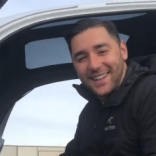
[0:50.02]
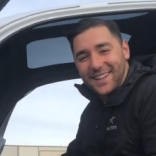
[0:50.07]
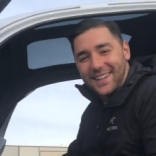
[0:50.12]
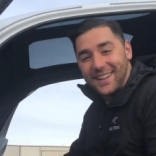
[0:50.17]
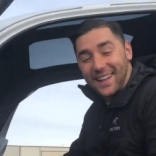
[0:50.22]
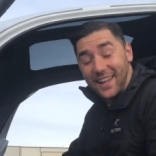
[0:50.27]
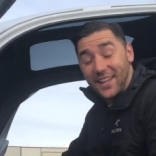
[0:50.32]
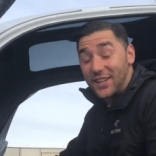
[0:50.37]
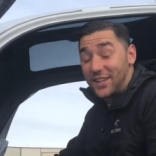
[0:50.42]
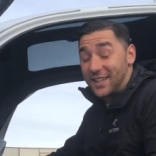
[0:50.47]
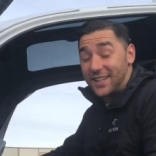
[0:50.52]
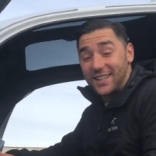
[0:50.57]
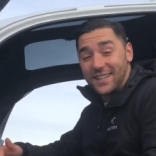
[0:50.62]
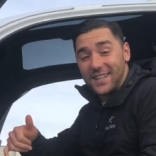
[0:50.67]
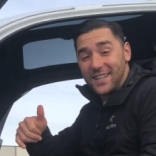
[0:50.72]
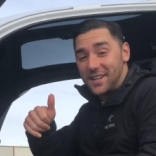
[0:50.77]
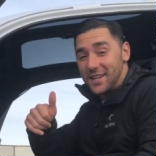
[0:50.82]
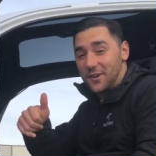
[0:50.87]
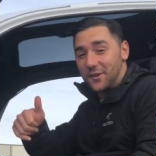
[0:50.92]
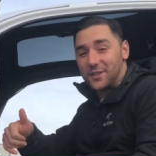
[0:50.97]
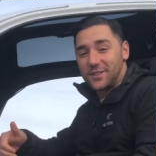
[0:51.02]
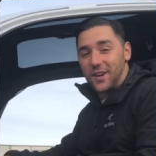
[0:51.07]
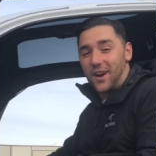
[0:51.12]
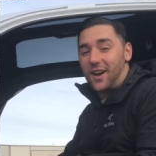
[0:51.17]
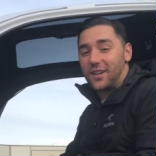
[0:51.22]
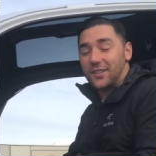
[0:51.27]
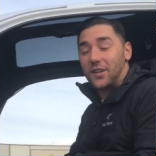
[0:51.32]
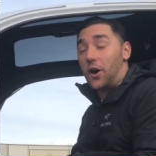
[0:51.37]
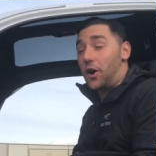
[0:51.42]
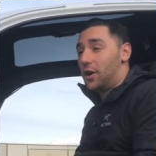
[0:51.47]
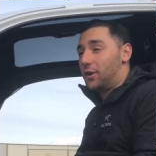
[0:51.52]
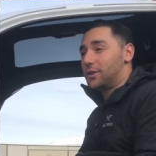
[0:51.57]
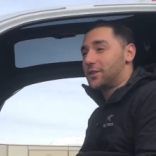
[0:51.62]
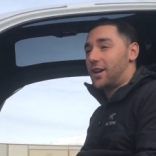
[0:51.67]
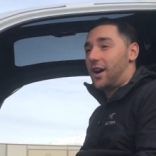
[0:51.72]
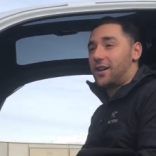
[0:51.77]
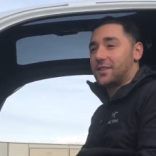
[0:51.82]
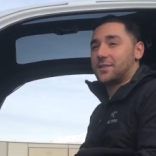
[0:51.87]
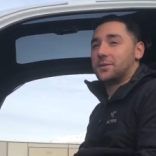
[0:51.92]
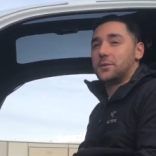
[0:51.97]
You get the challenge. It was all no, it
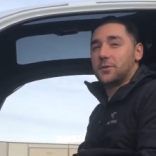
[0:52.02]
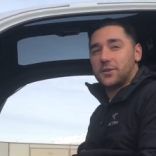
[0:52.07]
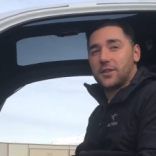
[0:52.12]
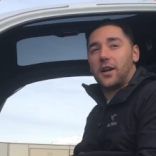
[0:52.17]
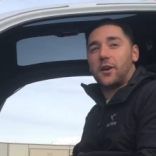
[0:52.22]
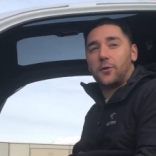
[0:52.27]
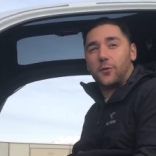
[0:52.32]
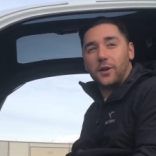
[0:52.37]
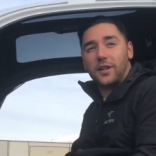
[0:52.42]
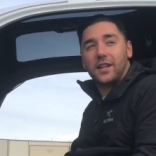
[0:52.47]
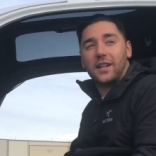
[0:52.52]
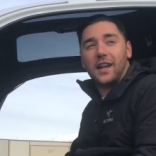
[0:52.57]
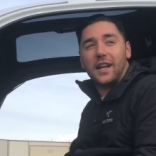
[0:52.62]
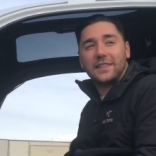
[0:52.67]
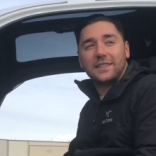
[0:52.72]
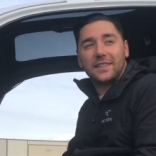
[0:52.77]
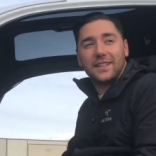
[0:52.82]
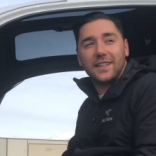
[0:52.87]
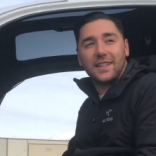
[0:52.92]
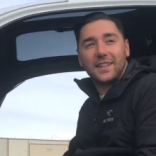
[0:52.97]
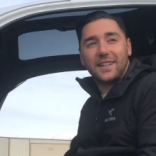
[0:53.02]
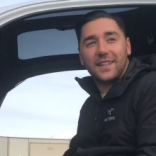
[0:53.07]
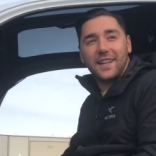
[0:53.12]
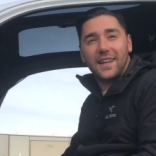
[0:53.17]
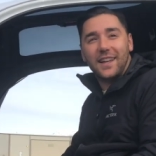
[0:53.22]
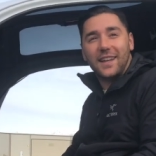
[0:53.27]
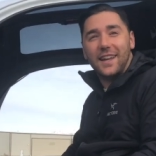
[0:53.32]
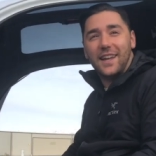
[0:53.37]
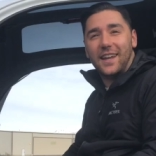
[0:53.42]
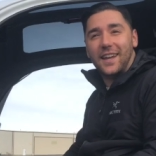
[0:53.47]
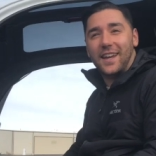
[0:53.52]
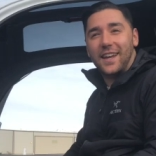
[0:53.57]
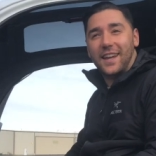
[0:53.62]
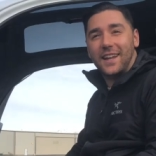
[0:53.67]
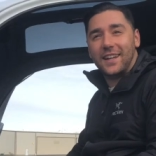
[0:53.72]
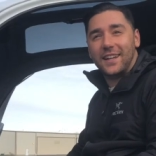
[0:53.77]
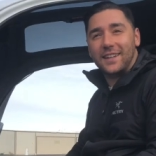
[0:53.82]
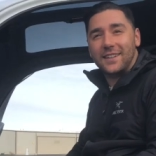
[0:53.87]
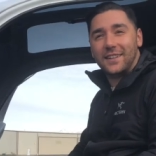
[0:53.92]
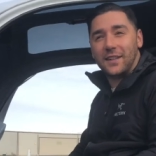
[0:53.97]
was awesome. It was, I really liked it,
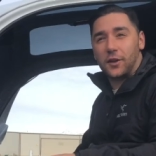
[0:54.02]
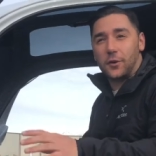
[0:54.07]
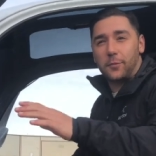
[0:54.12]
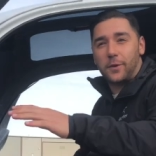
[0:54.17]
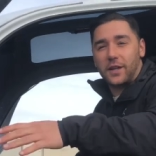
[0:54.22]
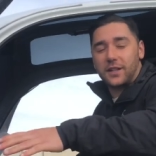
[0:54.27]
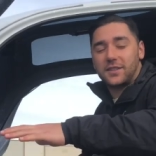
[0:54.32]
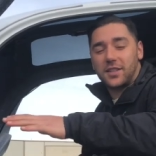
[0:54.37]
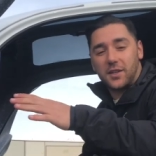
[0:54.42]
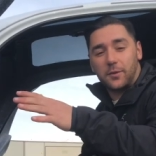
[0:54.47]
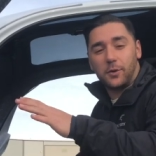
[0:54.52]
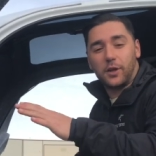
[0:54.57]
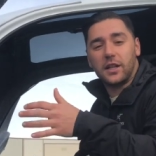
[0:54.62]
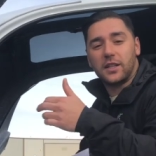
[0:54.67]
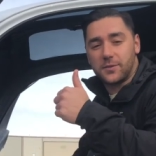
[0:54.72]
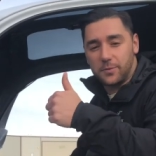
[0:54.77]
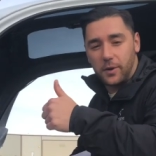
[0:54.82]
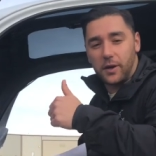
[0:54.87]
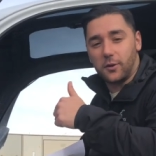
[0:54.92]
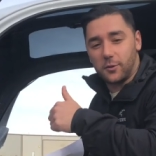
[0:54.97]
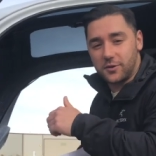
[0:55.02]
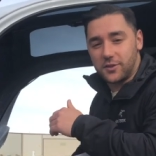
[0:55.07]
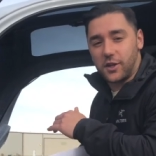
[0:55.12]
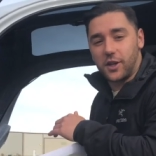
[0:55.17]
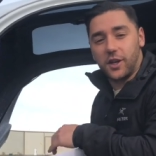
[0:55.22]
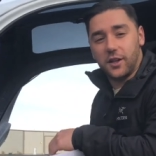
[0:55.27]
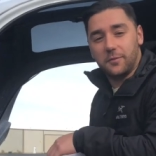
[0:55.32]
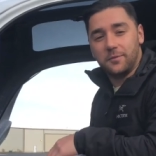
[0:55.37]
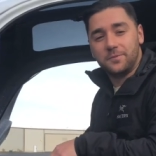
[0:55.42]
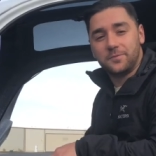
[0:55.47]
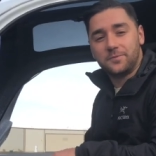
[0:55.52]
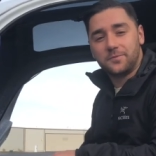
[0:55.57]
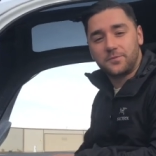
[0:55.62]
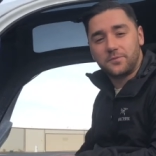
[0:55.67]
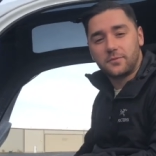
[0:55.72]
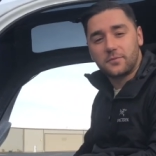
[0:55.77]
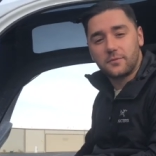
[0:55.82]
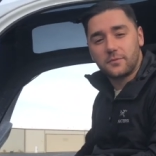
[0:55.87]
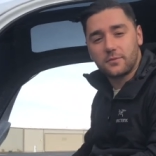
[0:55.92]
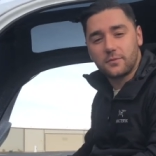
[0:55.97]
and a little bit of turbulence, but it was good. What
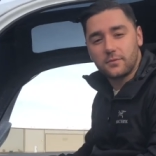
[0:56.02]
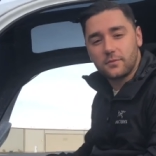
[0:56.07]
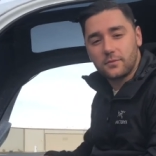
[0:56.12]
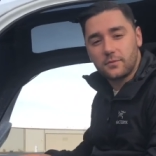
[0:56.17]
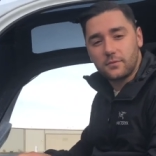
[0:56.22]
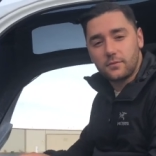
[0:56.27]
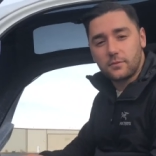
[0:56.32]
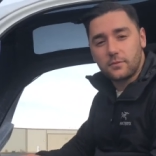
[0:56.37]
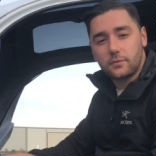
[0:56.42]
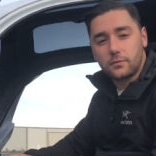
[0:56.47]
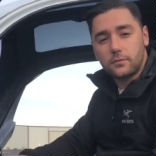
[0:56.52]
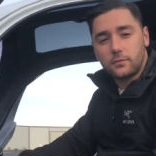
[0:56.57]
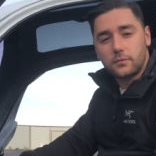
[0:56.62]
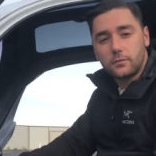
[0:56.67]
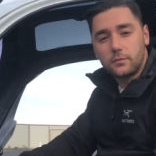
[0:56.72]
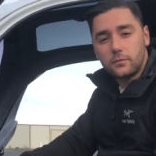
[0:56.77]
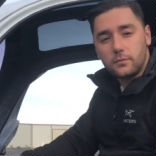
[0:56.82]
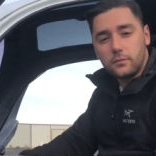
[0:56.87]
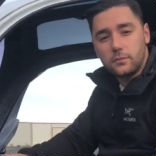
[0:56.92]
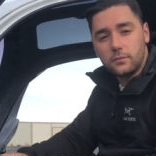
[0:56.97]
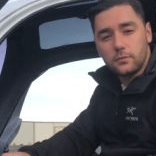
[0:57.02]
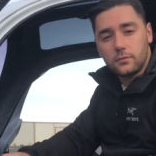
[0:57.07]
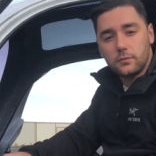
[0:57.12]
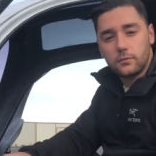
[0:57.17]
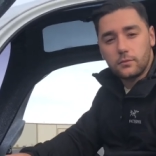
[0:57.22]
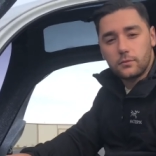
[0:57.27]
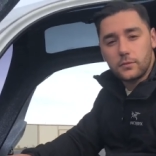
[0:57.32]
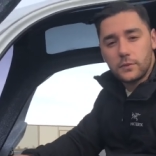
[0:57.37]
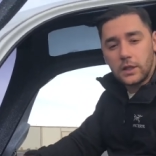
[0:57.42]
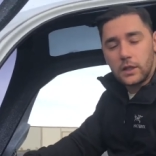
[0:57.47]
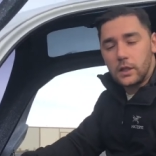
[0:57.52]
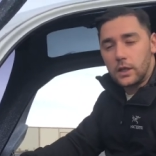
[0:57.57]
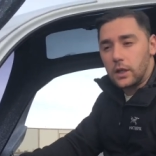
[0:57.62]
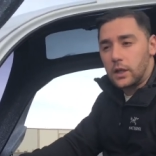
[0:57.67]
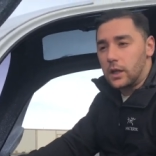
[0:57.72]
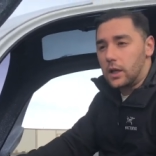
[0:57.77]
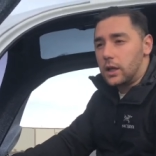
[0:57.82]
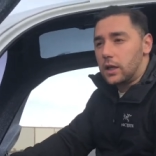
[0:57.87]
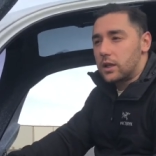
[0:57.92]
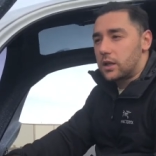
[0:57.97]
was the, the, the most difficult stuff?
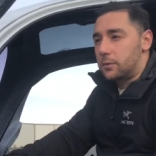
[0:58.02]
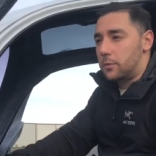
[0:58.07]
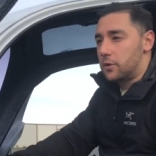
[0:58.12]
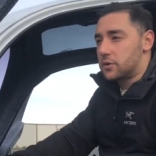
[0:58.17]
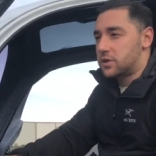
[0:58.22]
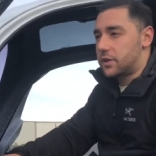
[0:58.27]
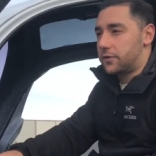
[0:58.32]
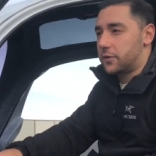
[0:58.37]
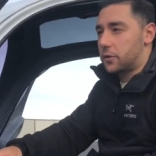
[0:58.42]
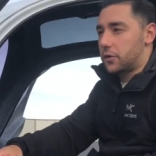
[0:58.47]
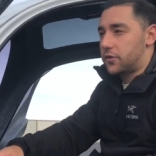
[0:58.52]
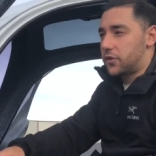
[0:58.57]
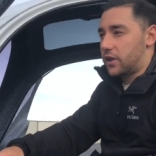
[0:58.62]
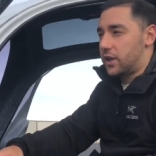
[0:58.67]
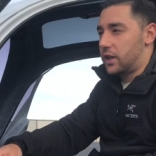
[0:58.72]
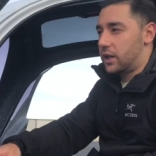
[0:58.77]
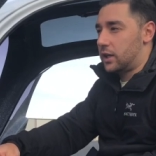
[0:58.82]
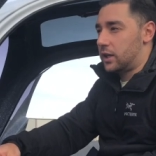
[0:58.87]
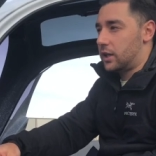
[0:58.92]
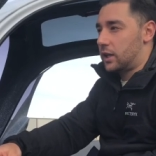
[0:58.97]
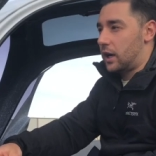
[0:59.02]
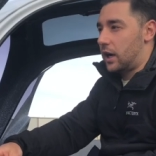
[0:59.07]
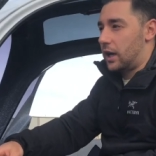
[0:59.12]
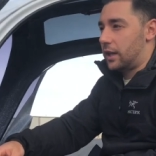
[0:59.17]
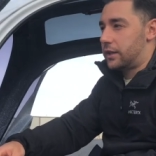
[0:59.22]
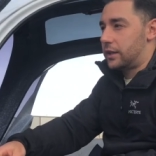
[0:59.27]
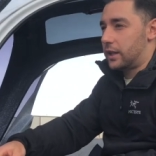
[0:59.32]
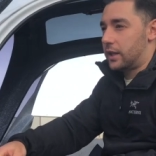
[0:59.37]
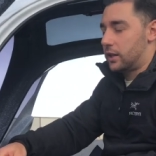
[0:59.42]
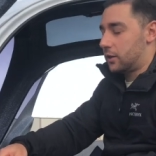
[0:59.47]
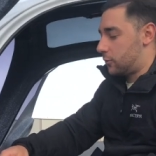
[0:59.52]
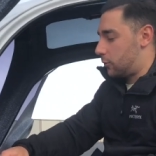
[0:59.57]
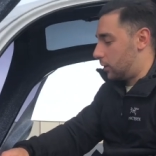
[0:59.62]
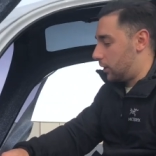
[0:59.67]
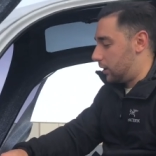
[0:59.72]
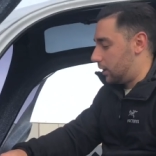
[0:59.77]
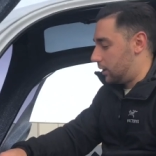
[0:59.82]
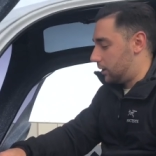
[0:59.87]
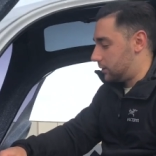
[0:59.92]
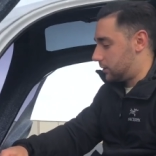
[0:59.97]
Most difficult thing I think
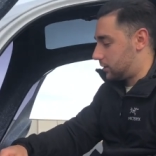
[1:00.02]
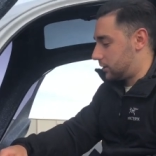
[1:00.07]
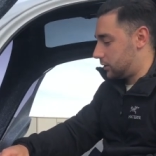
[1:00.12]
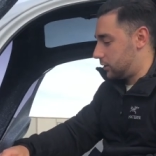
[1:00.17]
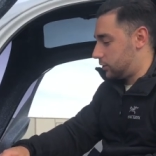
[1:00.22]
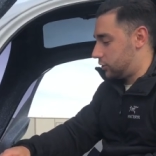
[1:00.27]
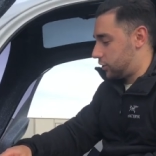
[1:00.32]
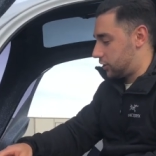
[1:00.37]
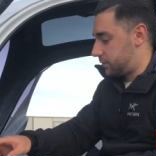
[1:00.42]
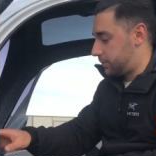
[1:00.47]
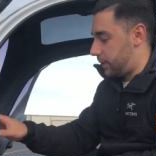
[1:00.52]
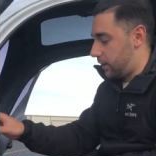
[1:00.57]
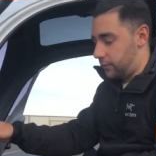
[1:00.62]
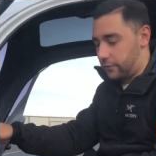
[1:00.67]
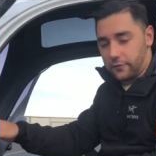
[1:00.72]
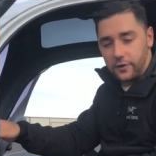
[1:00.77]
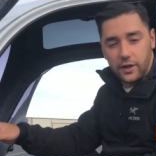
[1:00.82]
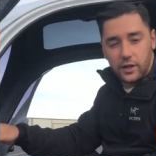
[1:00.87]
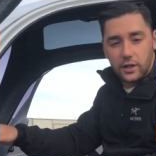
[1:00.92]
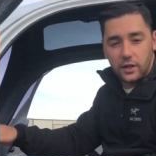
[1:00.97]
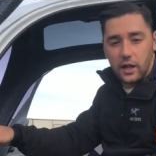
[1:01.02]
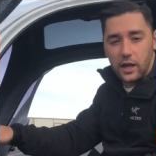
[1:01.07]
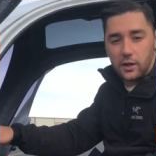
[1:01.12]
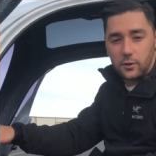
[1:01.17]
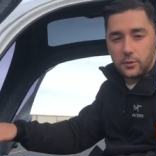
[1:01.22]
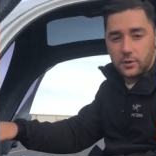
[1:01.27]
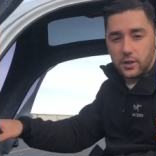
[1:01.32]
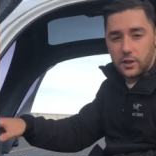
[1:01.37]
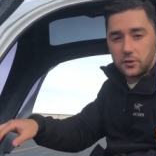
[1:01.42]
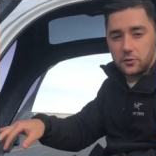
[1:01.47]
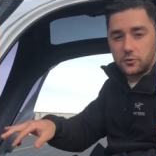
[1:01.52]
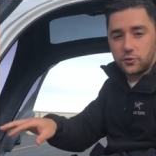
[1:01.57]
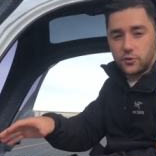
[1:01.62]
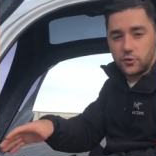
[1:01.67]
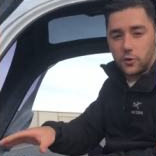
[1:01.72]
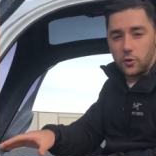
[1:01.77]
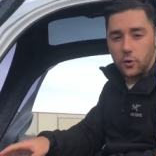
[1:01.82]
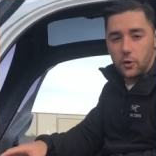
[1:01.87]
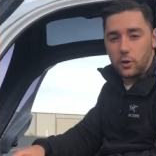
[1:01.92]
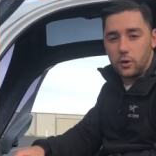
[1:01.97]
was just being very light with the
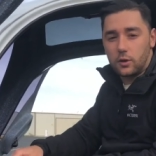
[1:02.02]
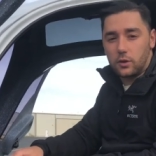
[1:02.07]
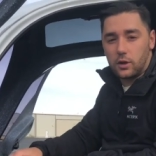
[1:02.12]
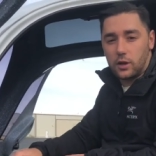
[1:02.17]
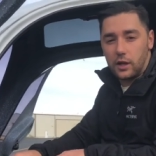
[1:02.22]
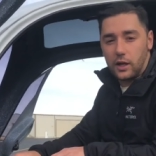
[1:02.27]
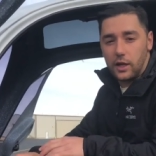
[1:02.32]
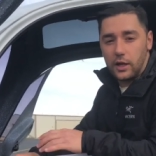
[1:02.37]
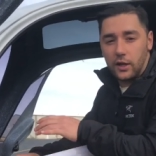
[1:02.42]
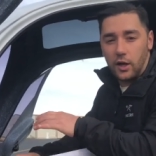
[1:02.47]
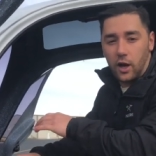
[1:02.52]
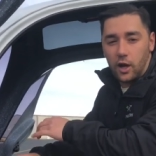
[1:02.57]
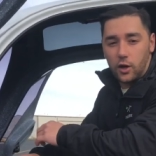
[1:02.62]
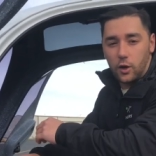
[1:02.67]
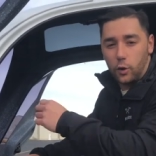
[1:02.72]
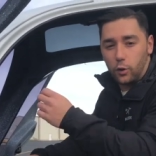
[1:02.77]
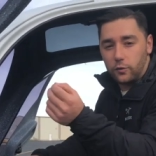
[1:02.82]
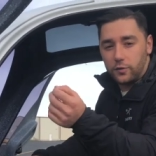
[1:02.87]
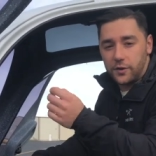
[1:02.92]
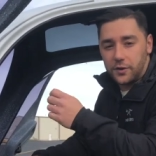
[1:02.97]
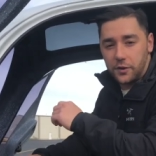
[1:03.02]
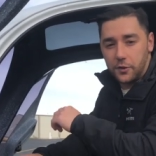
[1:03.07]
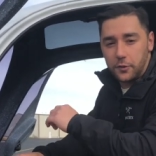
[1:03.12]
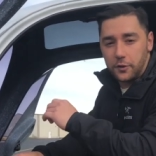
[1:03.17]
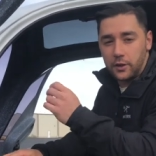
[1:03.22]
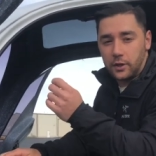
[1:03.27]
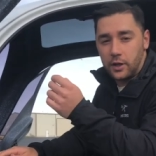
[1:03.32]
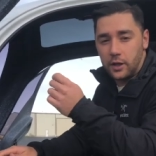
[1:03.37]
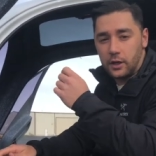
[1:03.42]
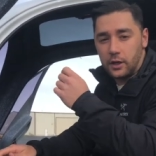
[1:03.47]
control and not overdoing